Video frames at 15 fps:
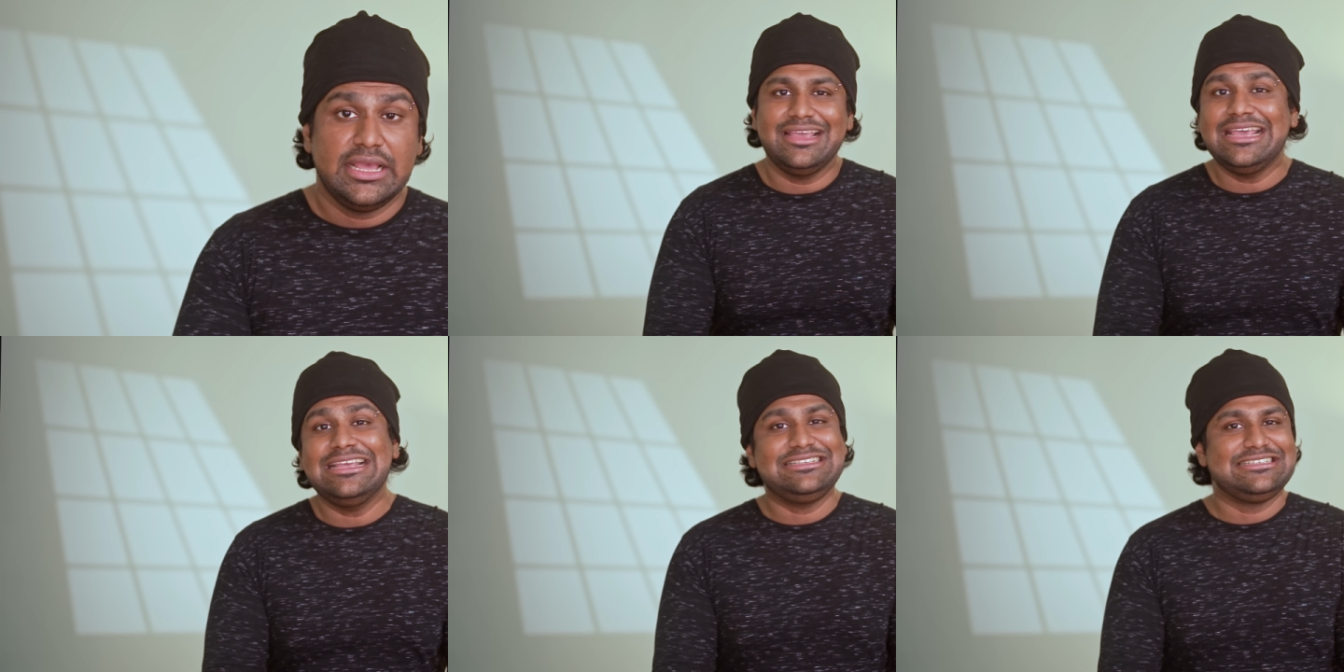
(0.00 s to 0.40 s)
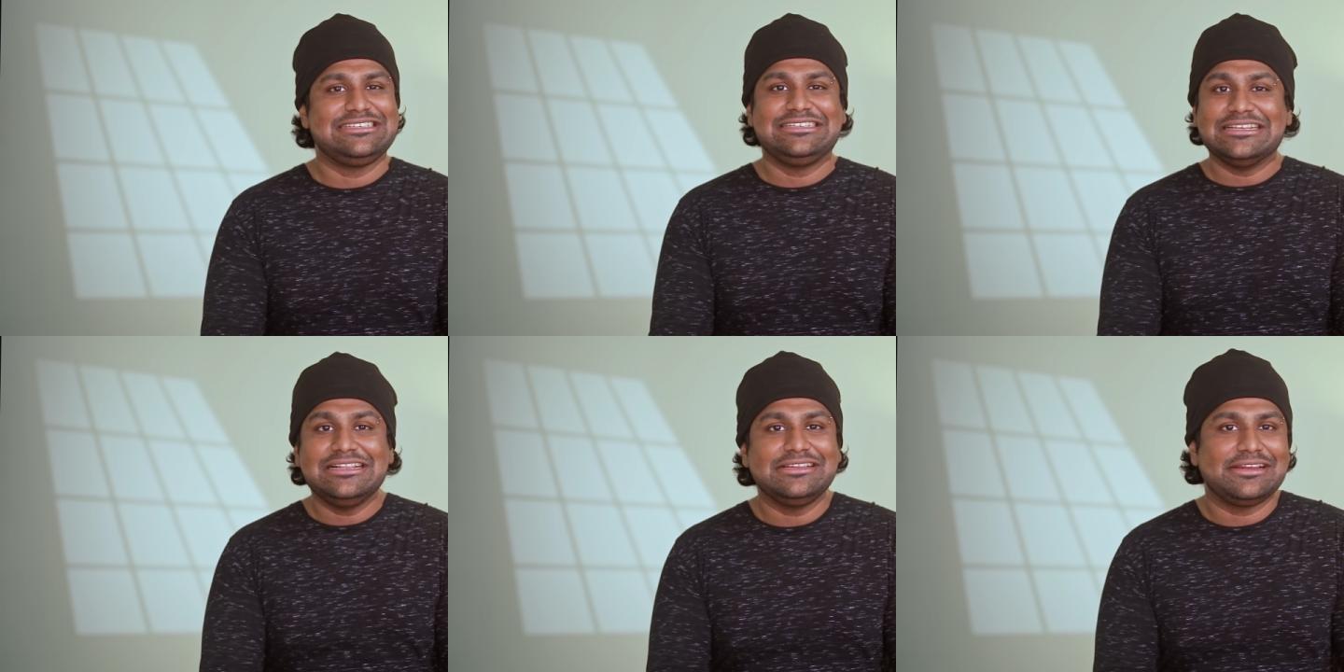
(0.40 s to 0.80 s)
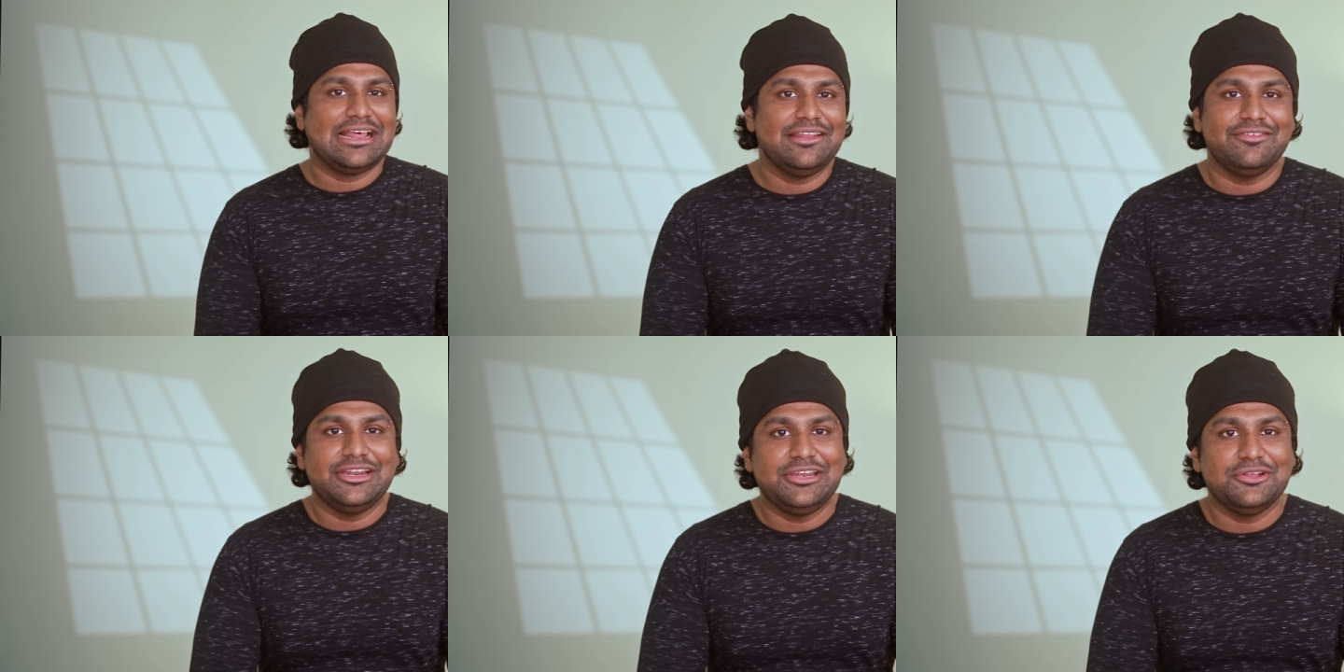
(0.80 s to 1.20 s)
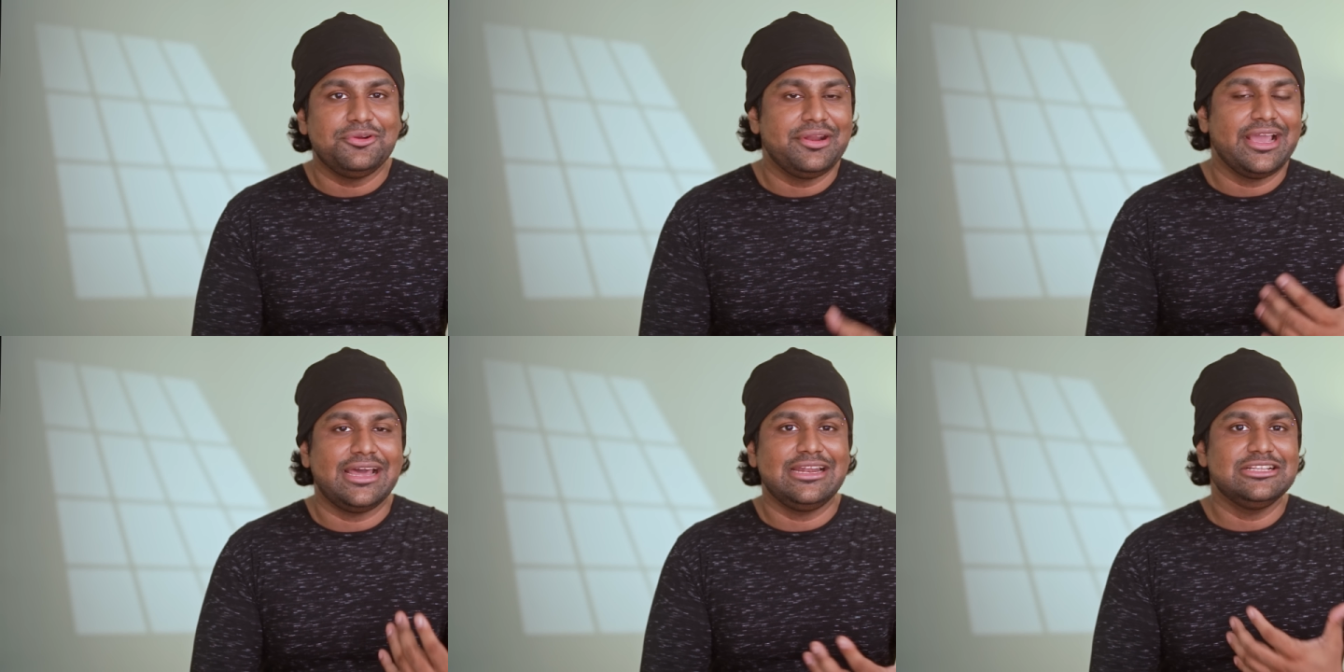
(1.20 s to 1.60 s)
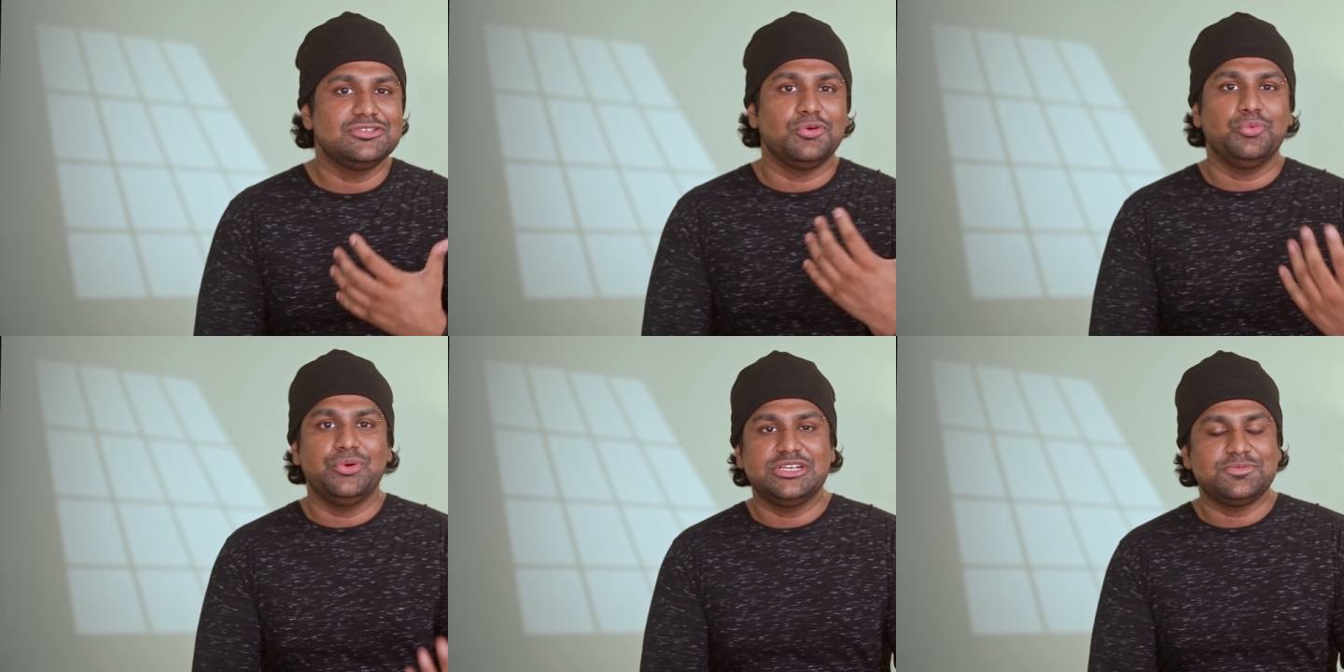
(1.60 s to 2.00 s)
It's still relevant to you regardless
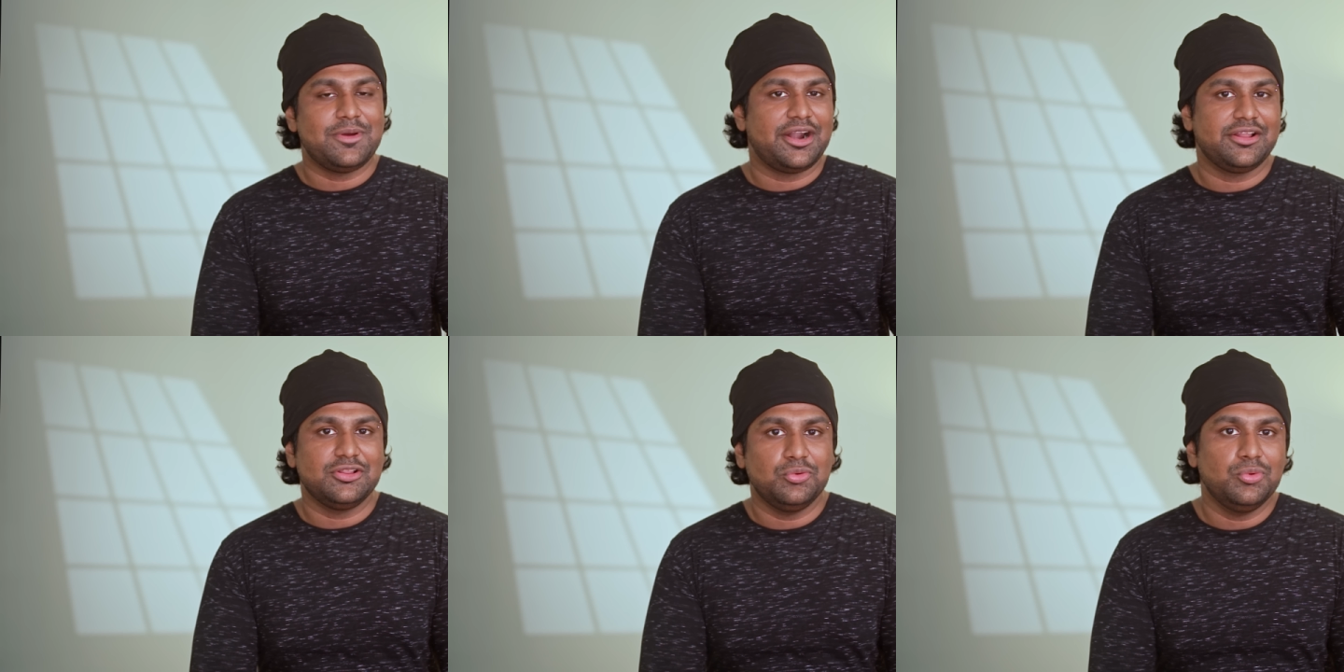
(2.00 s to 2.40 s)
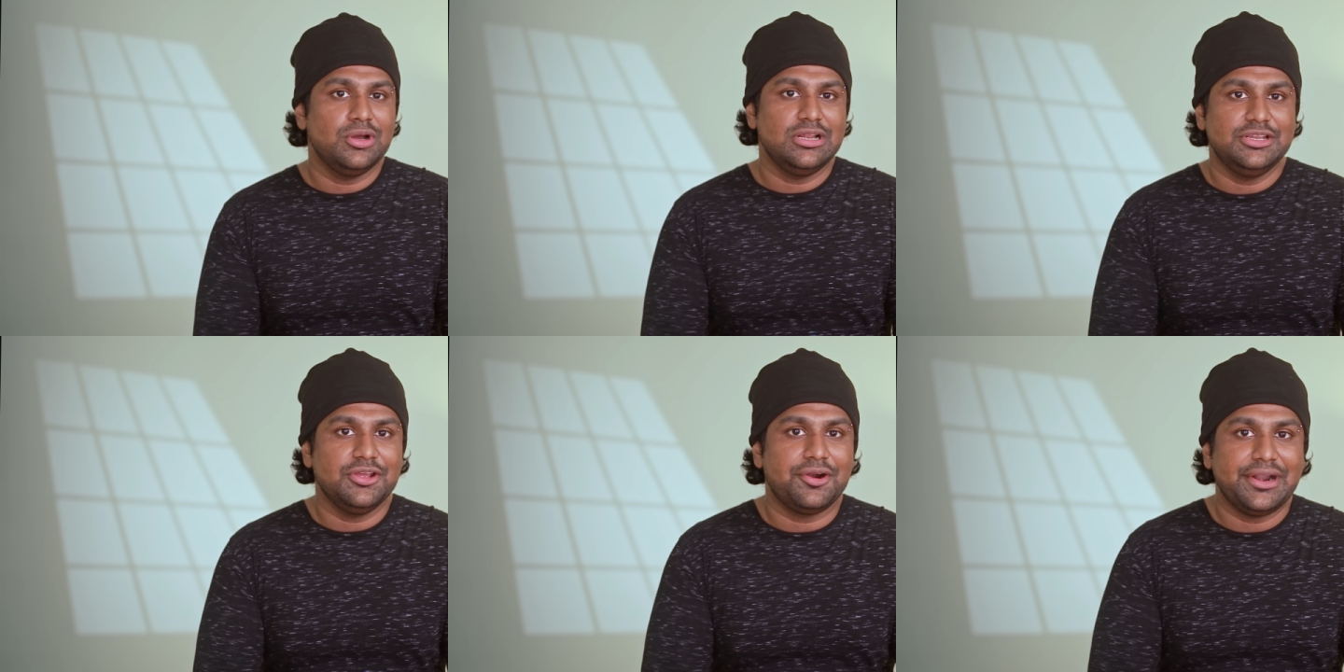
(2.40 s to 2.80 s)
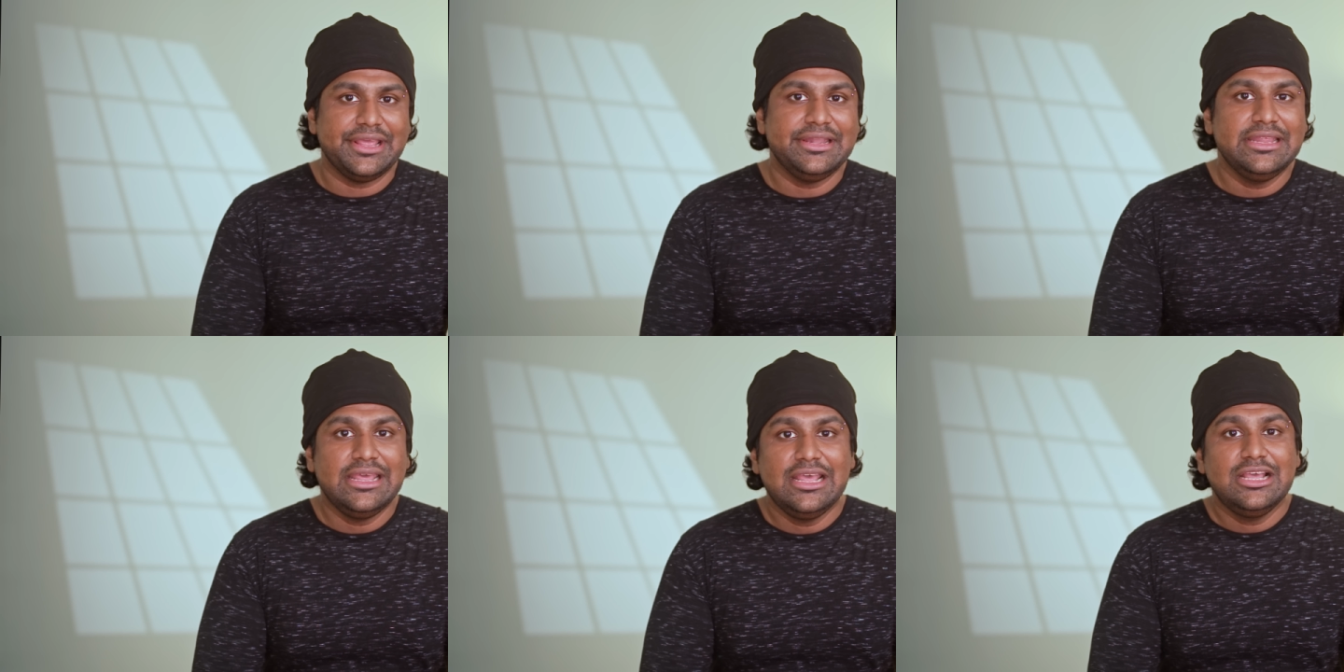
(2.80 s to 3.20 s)
of which part of the world you're in.